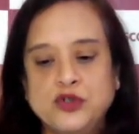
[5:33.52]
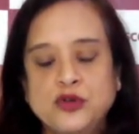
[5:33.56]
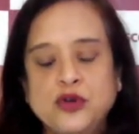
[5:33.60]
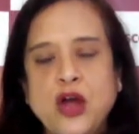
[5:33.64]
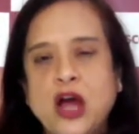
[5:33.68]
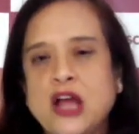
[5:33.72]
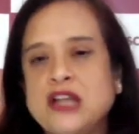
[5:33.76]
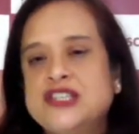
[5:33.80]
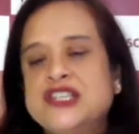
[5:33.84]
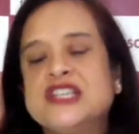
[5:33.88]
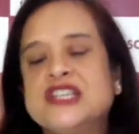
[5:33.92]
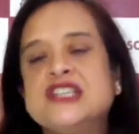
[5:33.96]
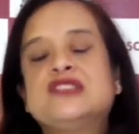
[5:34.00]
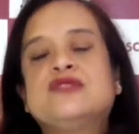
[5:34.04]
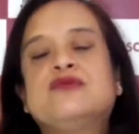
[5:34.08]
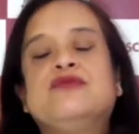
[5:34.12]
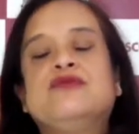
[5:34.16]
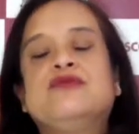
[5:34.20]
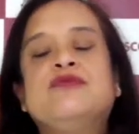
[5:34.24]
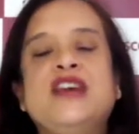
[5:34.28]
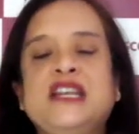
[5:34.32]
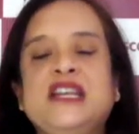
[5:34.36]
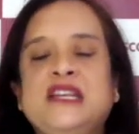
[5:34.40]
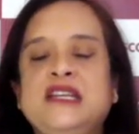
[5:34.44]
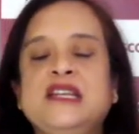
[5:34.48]
not just
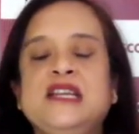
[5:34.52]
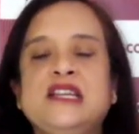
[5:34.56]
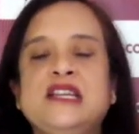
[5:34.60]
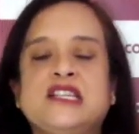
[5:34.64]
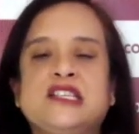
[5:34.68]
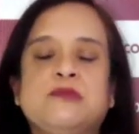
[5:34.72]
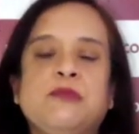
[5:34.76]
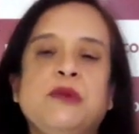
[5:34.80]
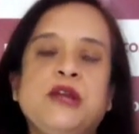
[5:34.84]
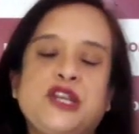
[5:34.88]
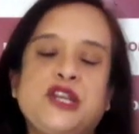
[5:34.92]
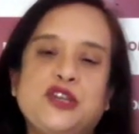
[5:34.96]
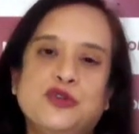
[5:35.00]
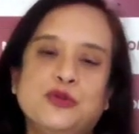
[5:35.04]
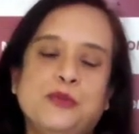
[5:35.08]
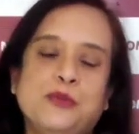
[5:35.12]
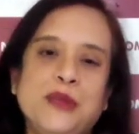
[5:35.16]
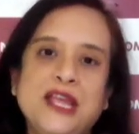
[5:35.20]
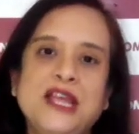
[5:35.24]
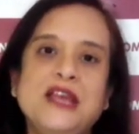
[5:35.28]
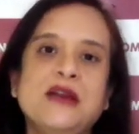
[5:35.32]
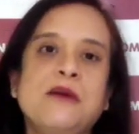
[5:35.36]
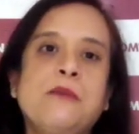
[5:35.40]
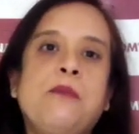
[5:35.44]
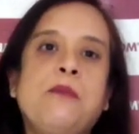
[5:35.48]
witness, but to
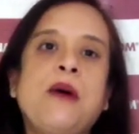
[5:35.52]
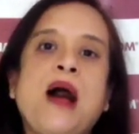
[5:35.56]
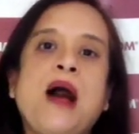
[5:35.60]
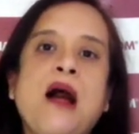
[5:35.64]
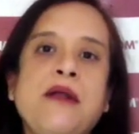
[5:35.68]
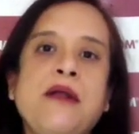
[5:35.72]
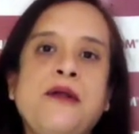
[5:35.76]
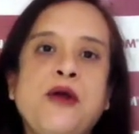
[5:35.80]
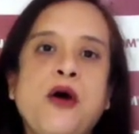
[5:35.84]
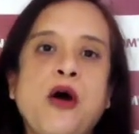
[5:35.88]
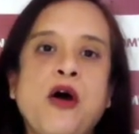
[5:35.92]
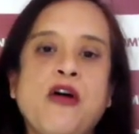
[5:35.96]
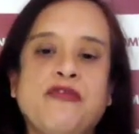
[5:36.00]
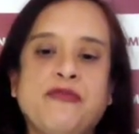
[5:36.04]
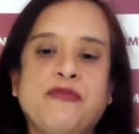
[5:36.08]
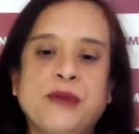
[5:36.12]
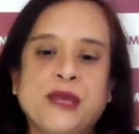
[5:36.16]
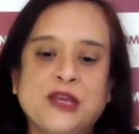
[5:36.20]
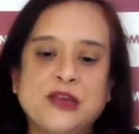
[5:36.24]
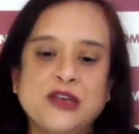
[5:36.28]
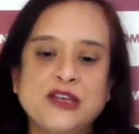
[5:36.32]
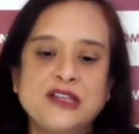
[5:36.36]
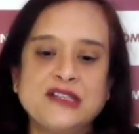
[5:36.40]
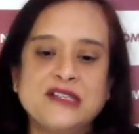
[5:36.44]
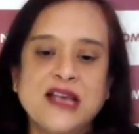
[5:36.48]
be a part of,
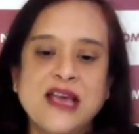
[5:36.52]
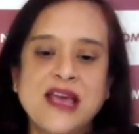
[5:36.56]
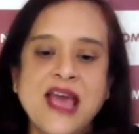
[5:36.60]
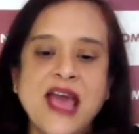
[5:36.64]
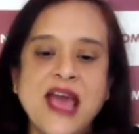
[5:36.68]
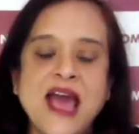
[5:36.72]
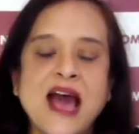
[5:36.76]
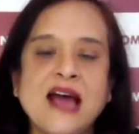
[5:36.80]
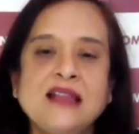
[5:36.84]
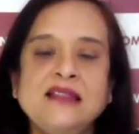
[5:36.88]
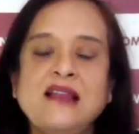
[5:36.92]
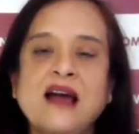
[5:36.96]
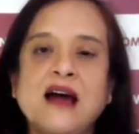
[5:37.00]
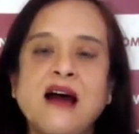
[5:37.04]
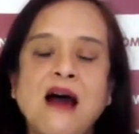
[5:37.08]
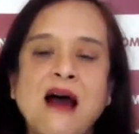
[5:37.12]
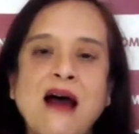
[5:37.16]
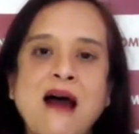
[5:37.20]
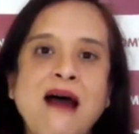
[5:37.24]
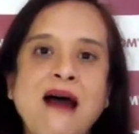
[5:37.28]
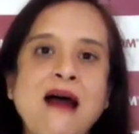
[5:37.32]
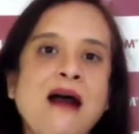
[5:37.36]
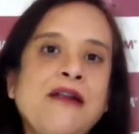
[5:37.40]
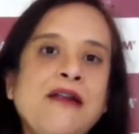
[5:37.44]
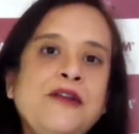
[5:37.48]
because at the
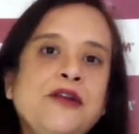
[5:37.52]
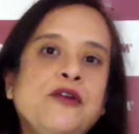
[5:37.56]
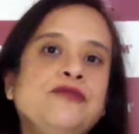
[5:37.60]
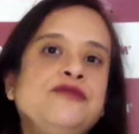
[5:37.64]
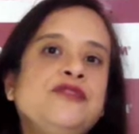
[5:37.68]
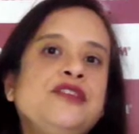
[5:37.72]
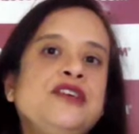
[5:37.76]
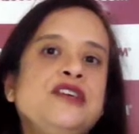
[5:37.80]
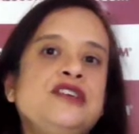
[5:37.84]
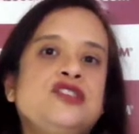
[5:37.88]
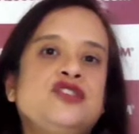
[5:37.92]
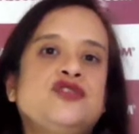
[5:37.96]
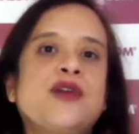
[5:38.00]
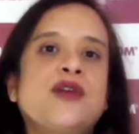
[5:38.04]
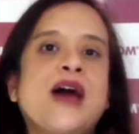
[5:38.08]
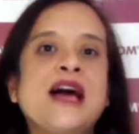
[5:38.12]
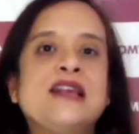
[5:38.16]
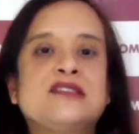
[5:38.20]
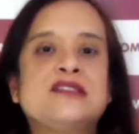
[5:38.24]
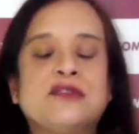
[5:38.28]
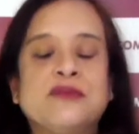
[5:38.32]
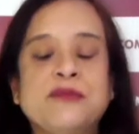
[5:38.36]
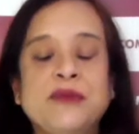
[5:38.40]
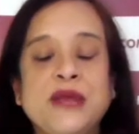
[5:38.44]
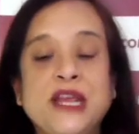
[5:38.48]
heart of this
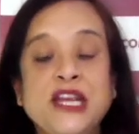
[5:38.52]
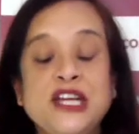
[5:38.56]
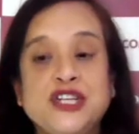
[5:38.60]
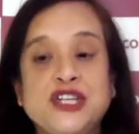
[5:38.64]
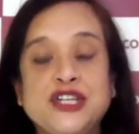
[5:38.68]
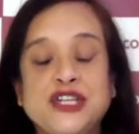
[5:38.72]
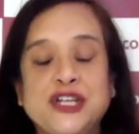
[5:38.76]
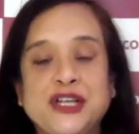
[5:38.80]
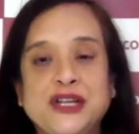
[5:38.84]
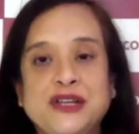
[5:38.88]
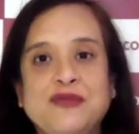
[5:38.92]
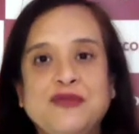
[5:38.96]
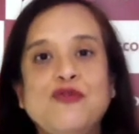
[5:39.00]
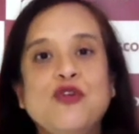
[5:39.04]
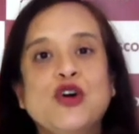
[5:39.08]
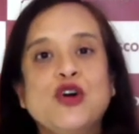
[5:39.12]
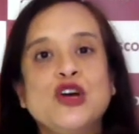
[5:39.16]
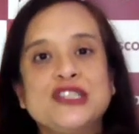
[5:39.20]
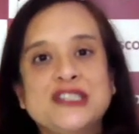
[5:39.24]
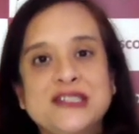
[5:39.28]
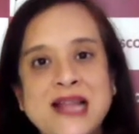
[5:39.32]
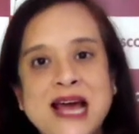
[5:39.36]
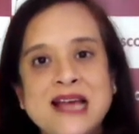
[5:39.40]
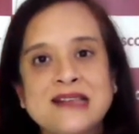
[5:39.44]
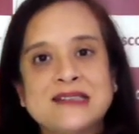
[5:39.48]
transformation
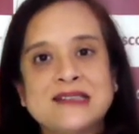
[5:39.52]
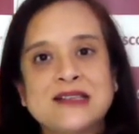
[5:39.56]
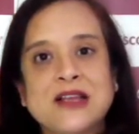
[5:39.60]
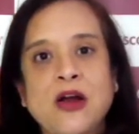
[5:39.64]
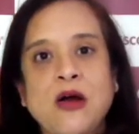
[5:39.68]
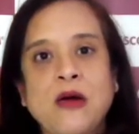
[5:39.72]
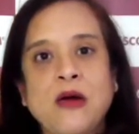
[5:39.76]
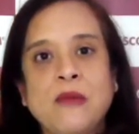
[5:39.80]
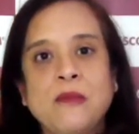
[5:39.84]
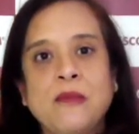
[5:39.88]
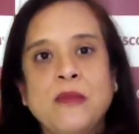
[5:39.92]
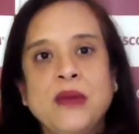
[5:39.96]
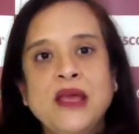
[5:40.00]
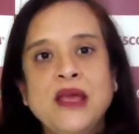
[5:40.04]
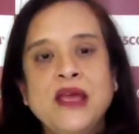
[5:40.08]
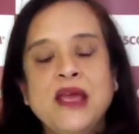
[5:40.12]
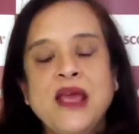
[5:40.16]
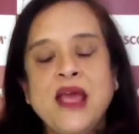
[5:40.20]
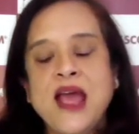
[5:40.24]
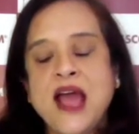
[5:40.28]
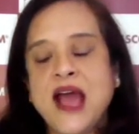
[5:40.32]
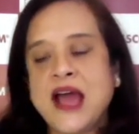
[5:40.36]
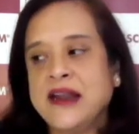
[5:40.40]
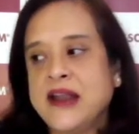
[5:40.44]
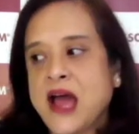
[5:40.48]
was NASSCOM.
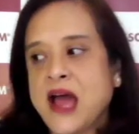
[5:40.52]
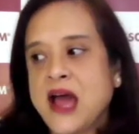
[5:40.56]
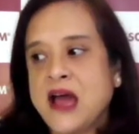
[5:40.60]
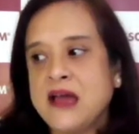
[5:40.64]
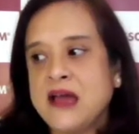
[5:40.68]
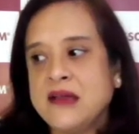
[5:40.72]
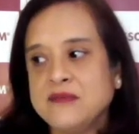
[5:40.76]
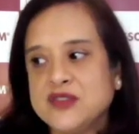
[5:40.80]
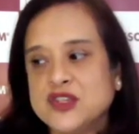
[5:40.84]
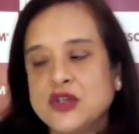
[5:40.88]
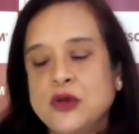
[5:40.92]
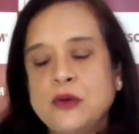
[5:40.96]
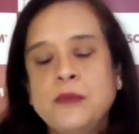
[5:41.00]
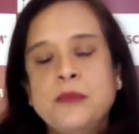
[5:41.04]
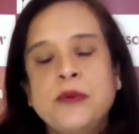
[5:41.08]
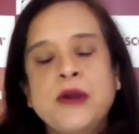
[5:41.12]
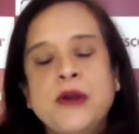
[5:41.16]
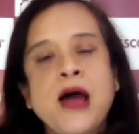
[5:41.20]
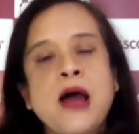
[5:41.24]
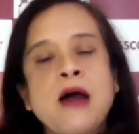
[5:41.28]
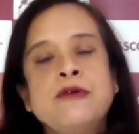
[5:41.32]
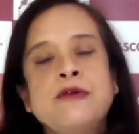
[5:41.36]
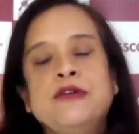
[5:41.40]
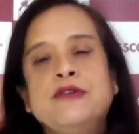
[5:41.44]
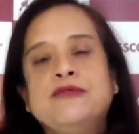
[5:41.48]
And I'm so
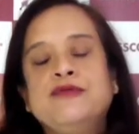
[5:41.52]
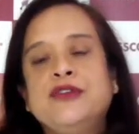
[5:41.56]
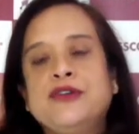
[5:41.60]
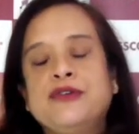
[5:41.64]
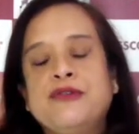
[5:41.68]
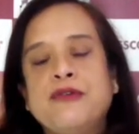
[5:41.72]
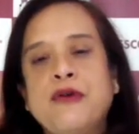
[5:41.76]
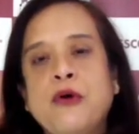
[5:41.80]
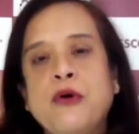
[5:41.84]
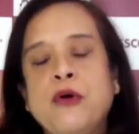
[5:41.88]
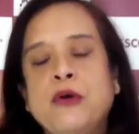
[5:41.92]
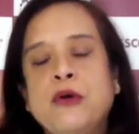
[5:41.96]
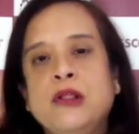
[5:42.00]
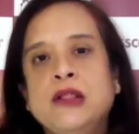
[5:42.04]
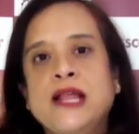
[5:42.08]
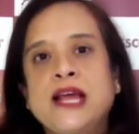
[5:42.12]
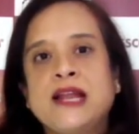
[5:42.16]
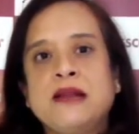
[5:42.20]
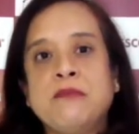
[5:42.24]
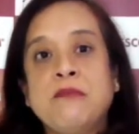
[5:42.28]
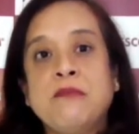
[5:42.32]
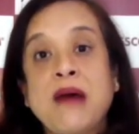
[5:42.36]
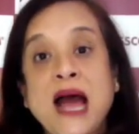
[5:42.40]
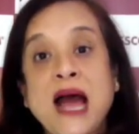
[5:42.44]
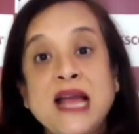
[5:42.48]
proud of the role
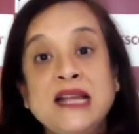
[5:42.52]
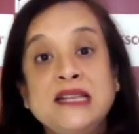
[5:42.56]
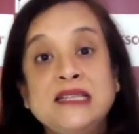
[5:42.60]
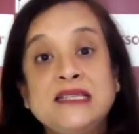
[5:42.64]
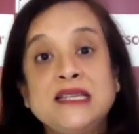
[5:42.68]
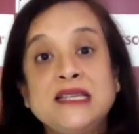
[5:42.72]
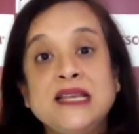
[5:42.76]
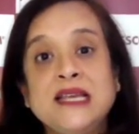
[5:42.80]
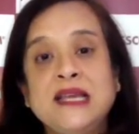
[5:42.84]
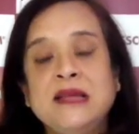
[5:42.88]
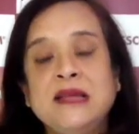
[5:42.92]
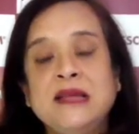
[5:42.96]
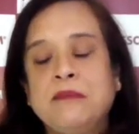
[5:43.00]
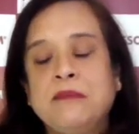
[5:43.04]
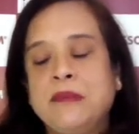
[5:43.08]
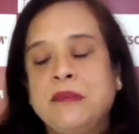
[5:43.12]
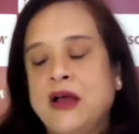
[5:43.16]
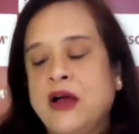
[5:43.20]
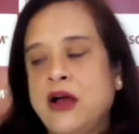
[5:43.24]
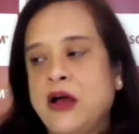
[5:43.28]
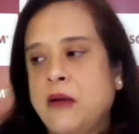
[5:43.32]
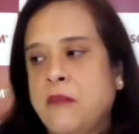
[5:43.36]
that my team,